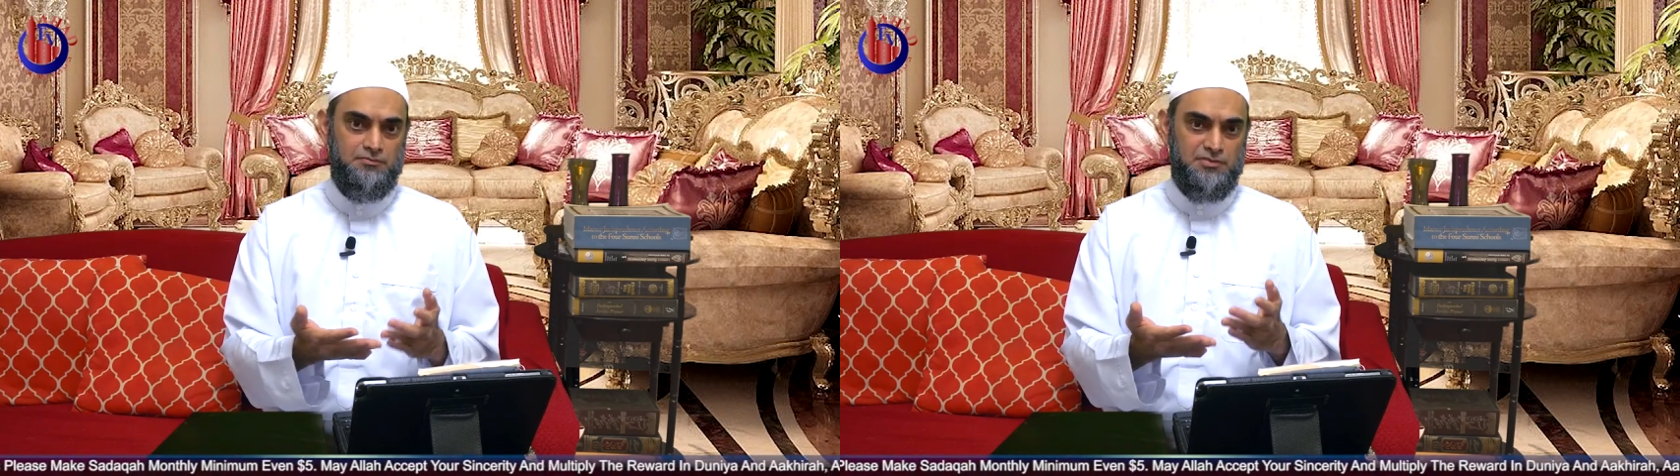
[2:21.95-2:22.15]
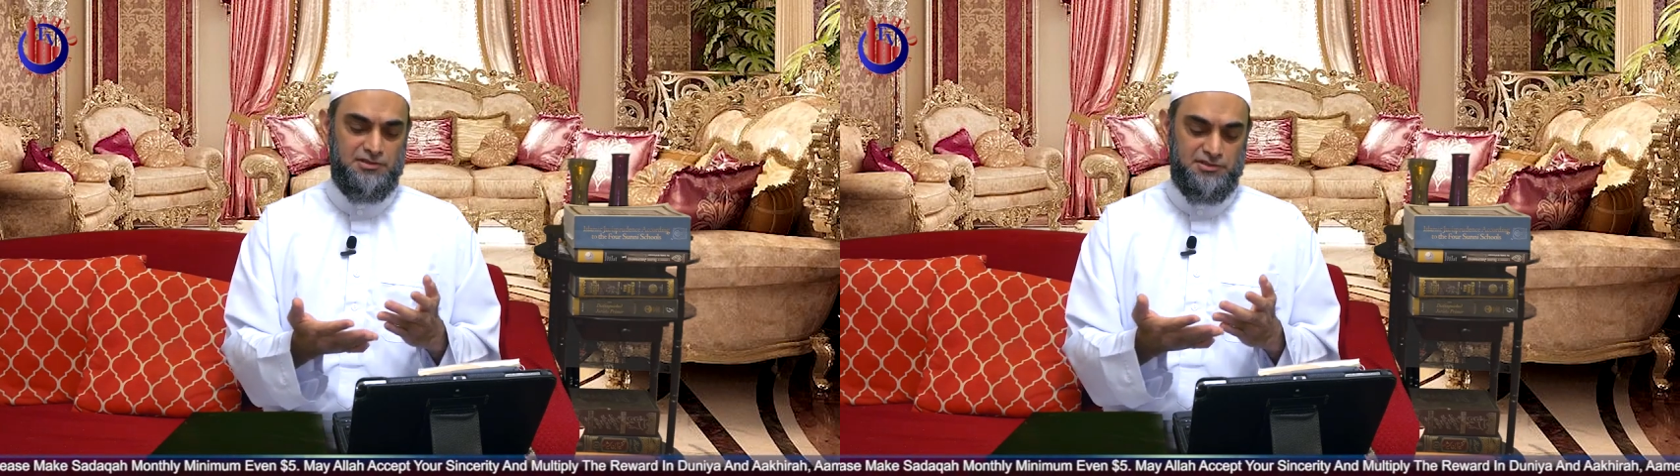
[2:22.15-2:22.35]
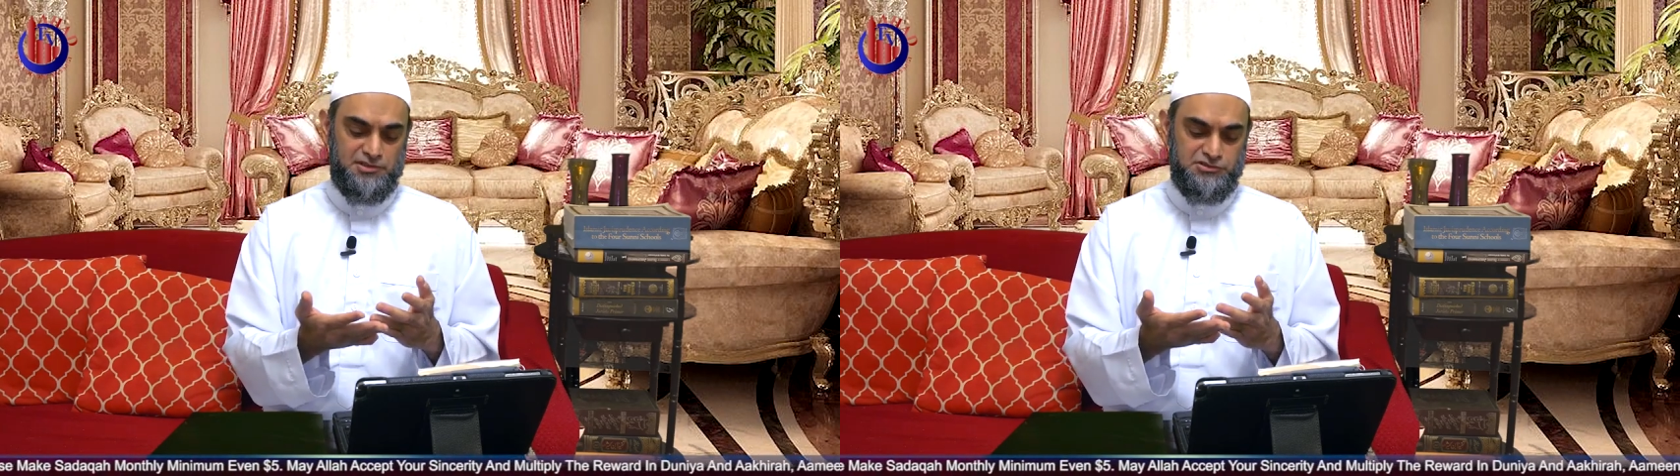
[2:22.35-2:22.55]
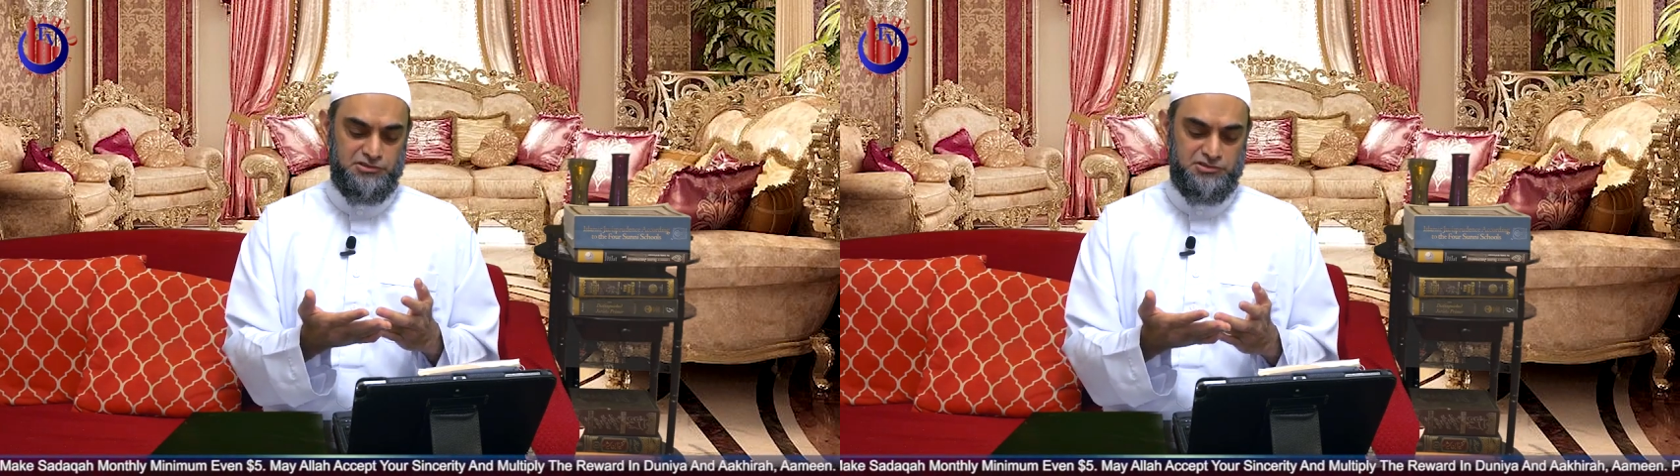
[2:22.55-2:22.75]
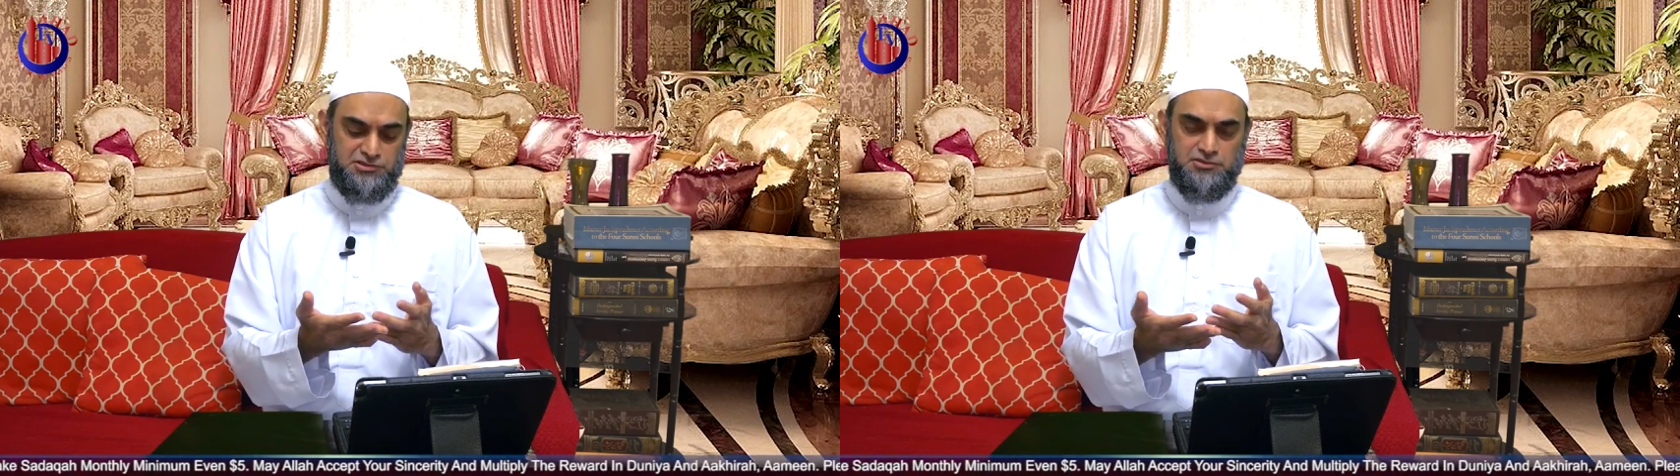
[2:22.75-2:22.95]
building a
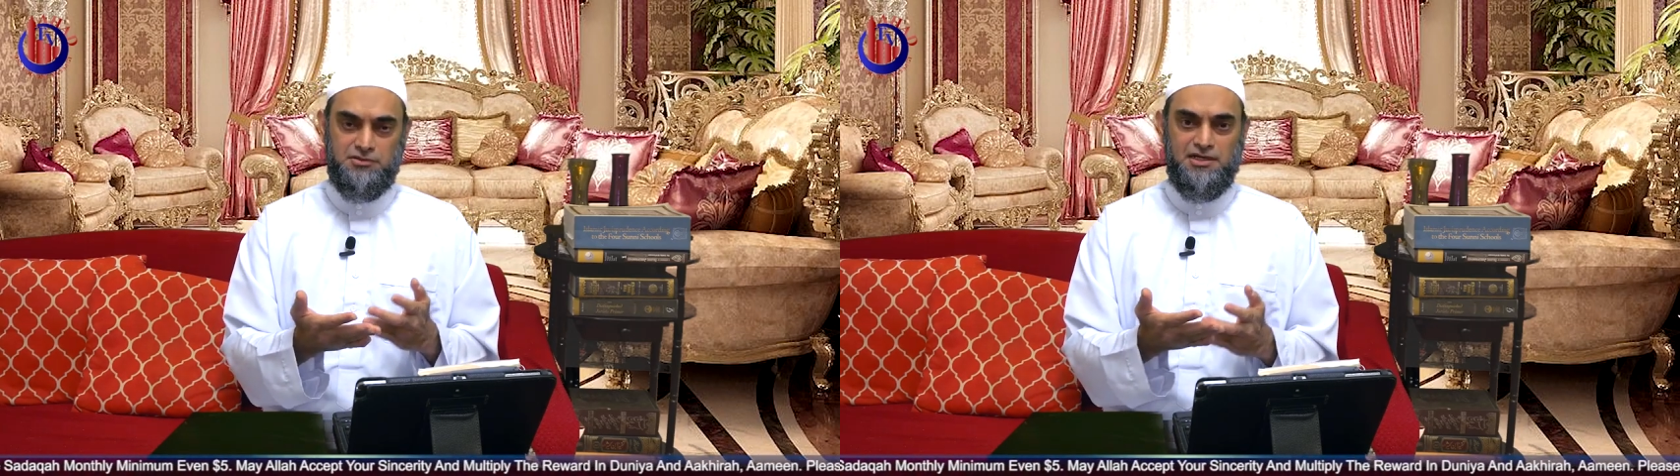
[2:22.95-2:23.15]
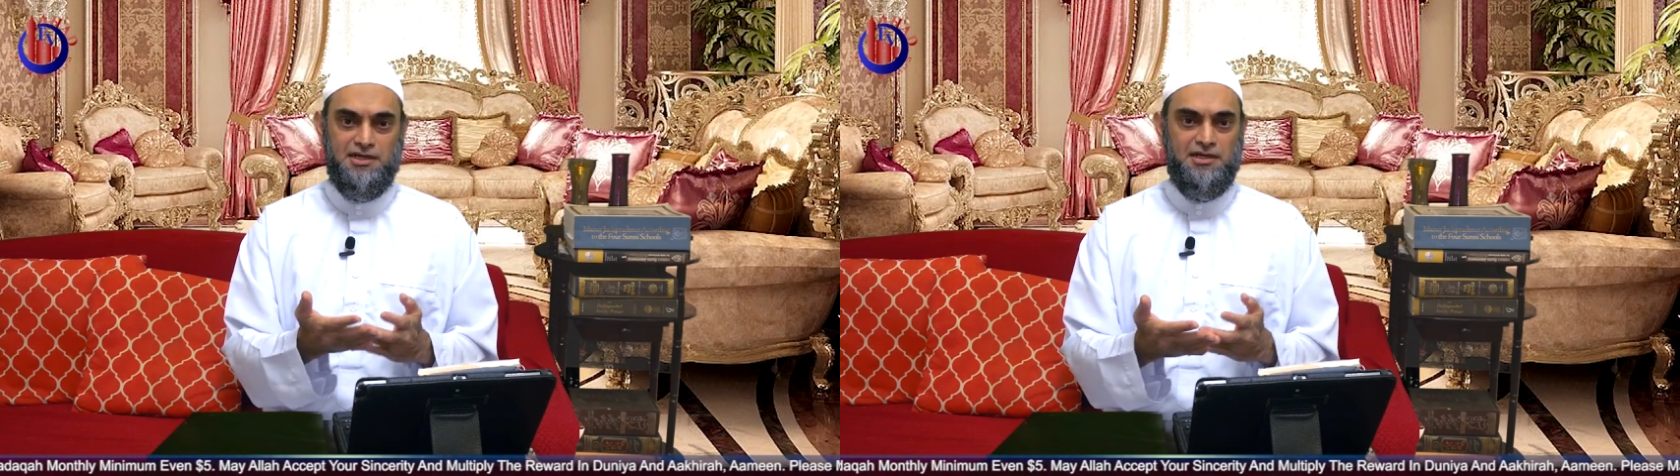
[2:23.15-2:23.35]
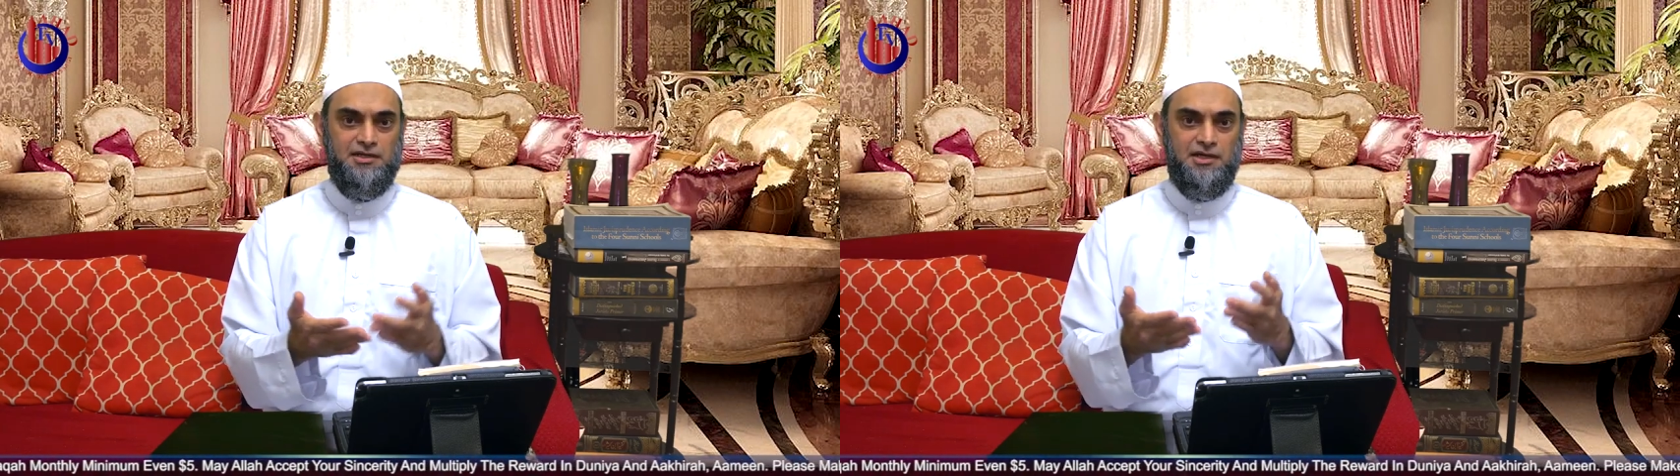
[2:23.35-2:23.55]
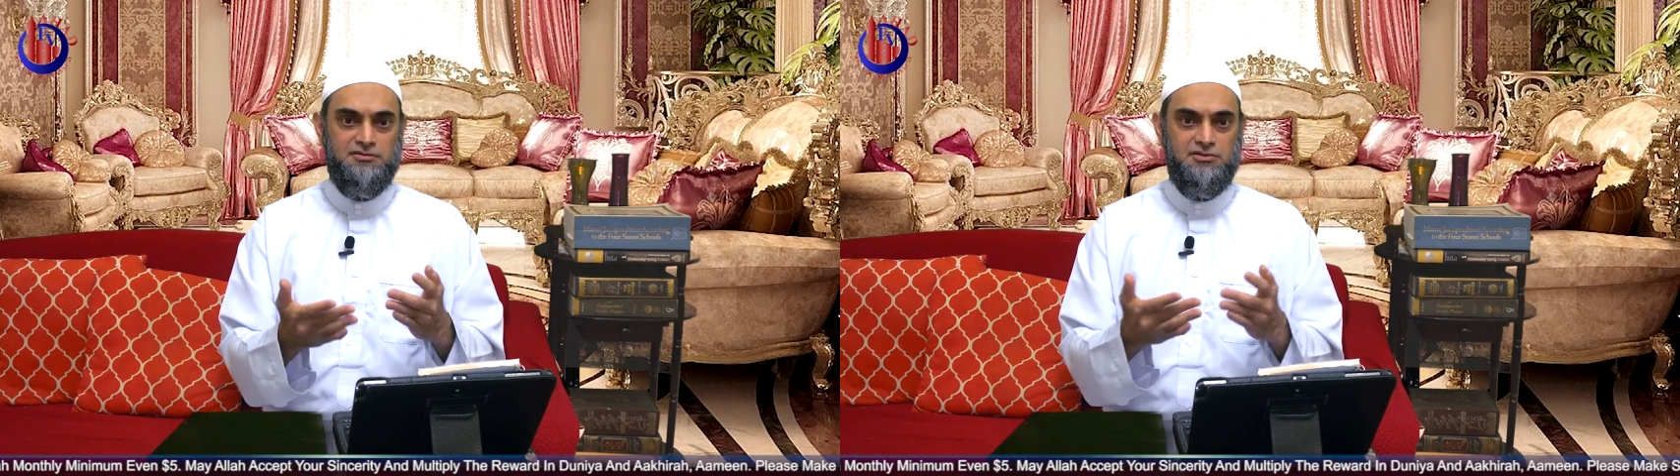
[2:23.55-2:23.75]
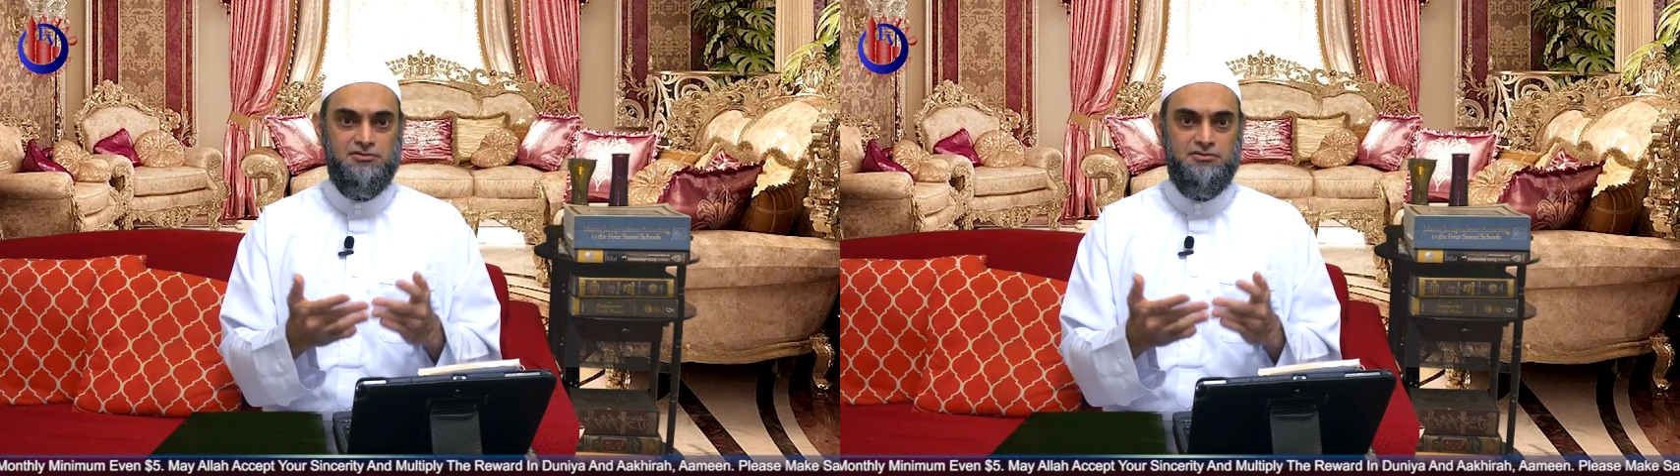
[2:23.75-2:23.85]
shrine and the